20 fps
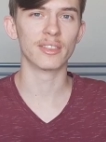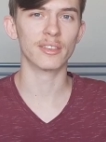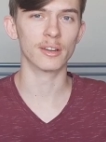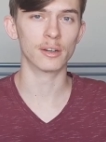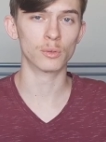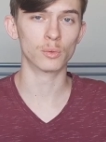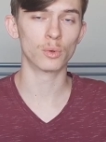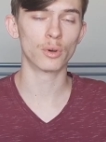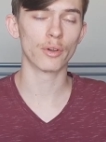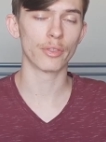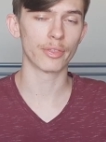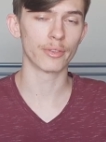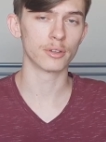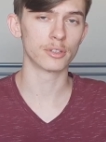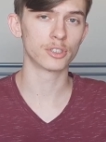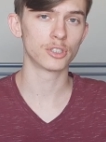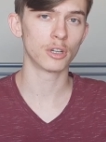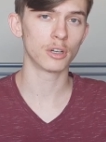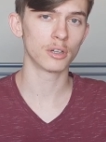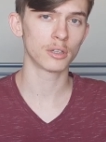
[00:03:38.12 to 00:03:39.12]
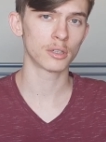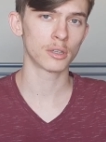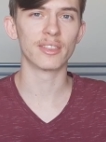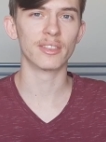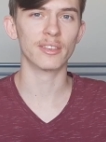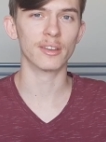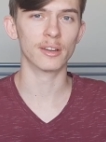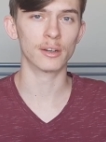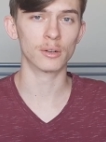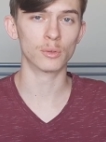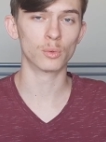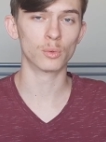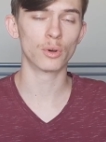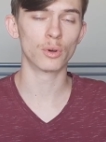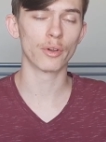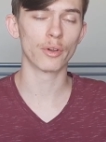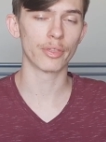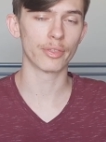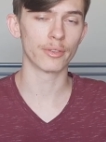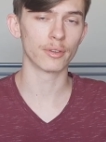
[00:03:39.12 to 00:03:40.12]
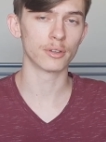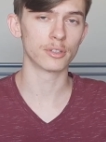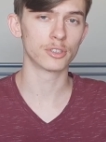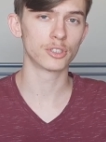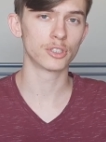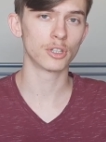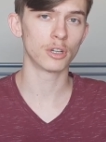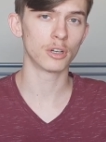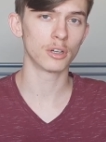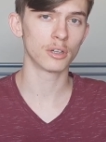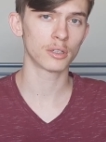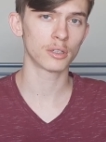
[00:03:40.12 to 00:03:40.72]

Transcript: they are worth a shot. They are worth a shot.